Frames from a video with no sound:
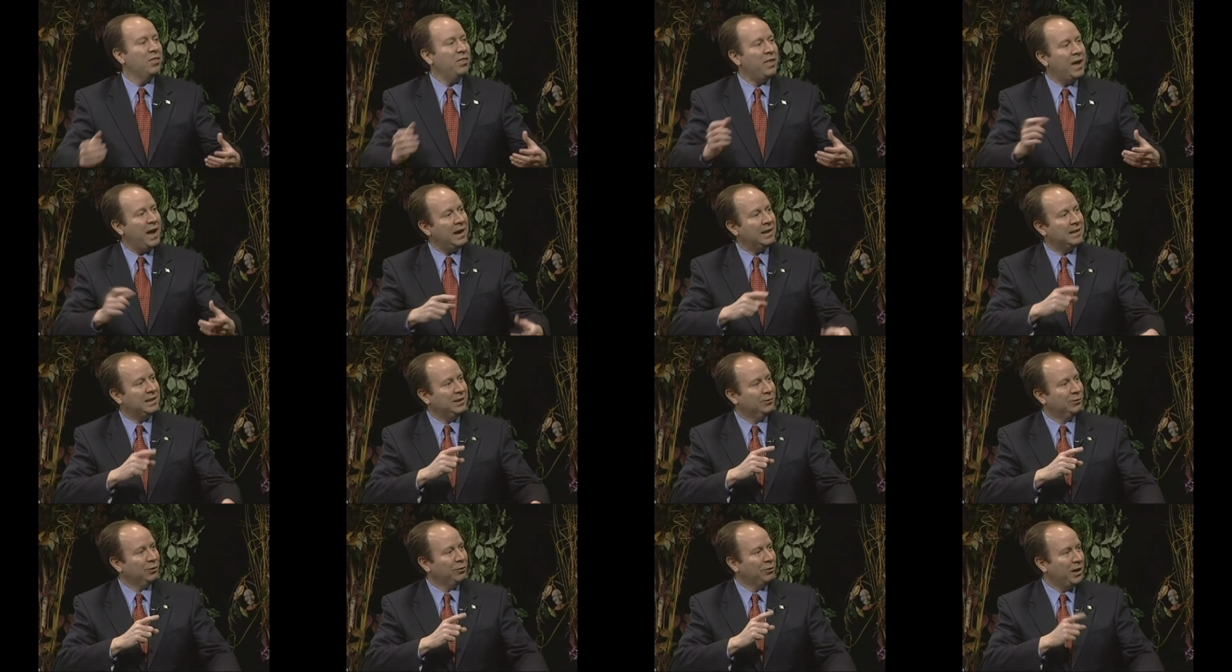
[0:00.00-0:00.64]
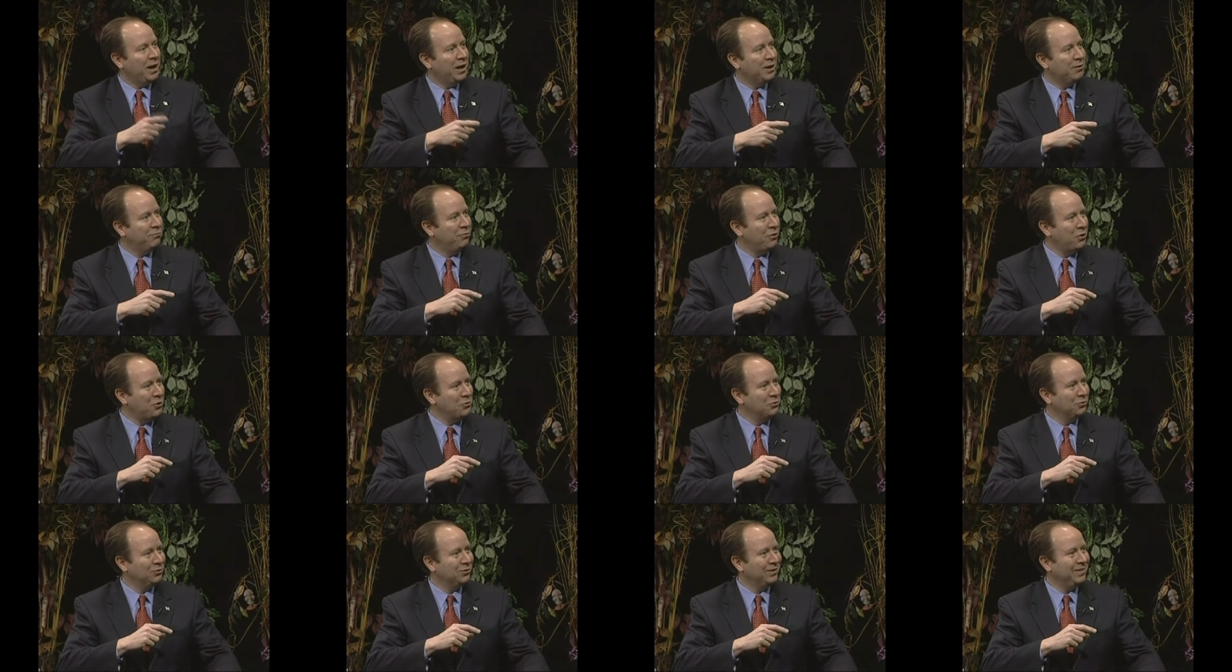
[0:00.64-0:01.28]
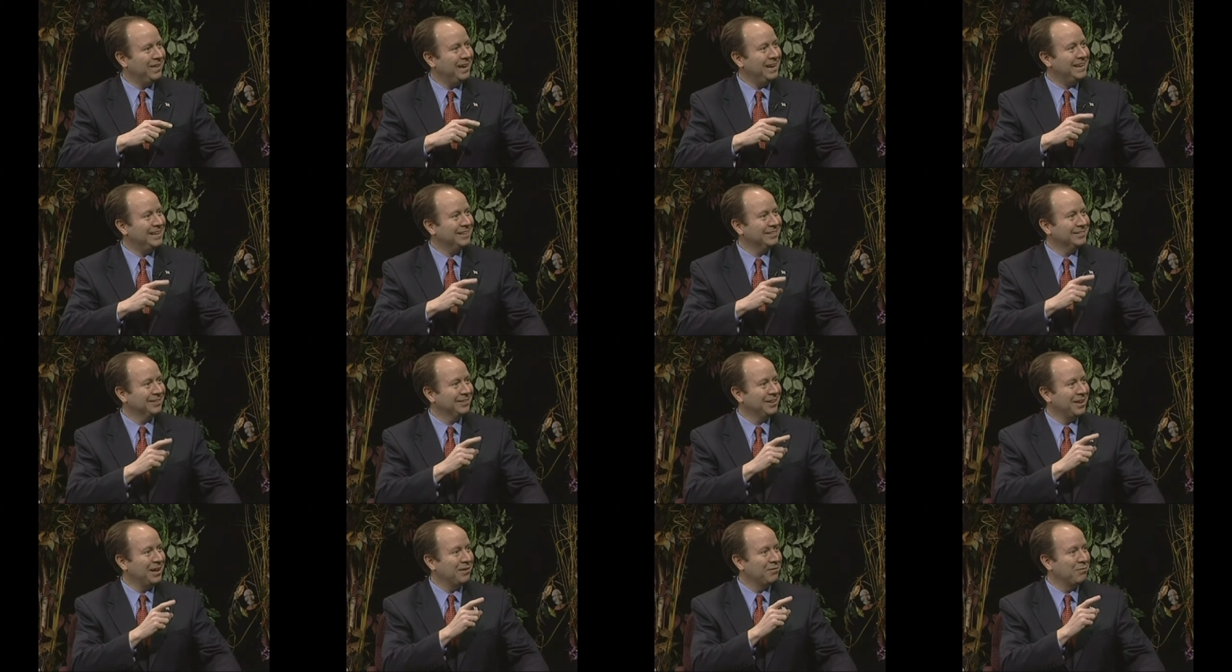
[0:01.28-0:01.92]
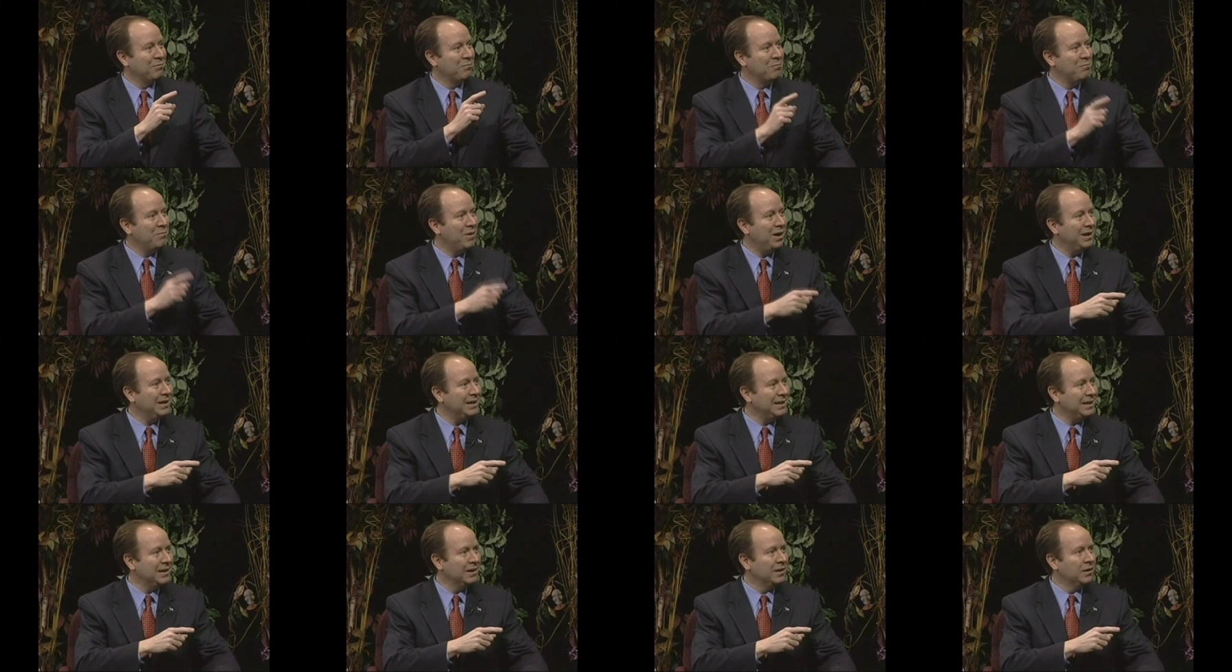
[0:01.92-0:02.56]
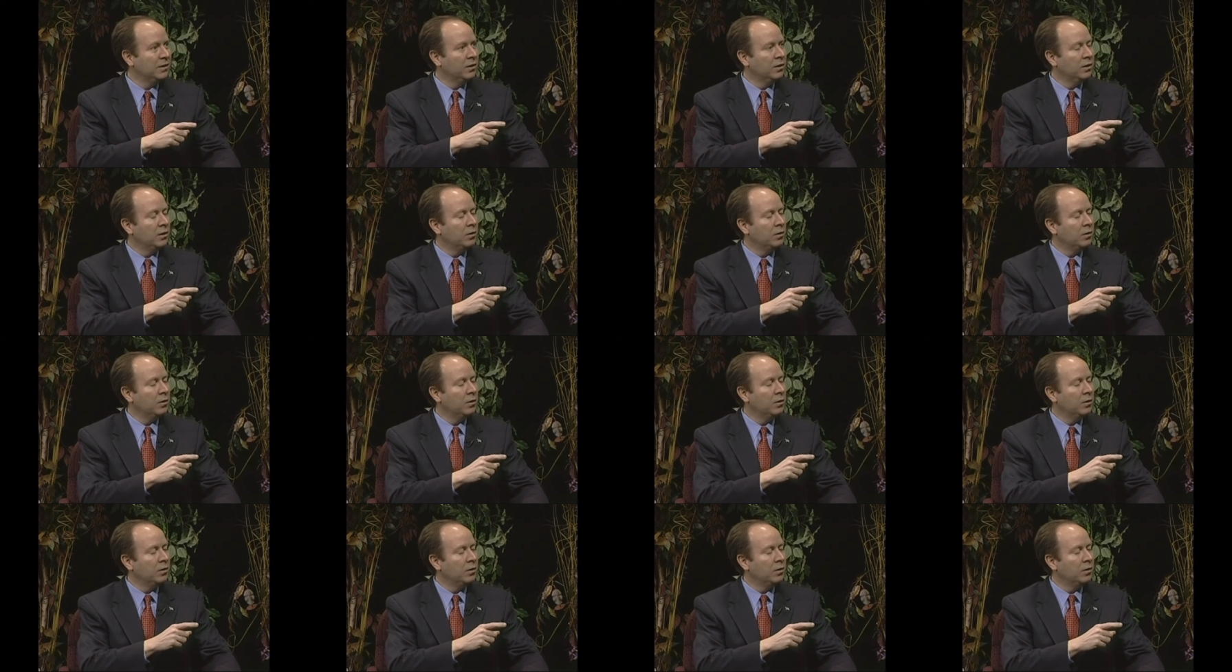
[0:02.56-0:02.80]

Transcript: That gets a lot of votes and that gets a lot of money